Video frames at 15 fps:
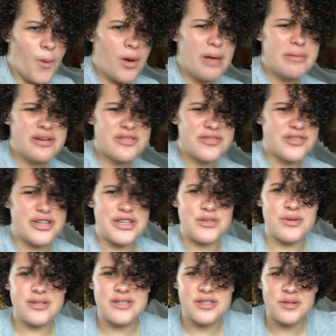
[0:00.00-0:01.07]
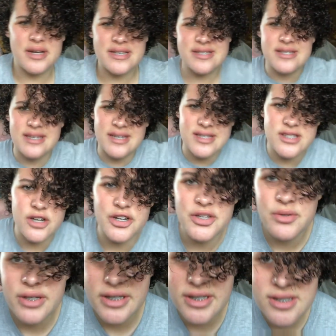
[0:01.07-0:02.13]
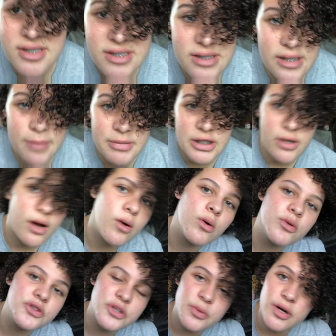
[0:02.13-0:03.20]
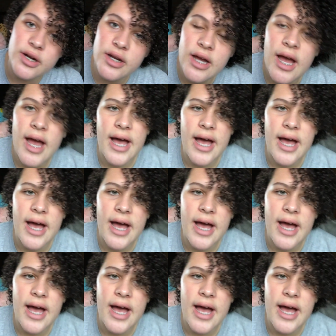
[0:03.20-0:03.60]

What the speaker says: Why am I referring to you guys as kids? Are you kids? Let me know how old you are.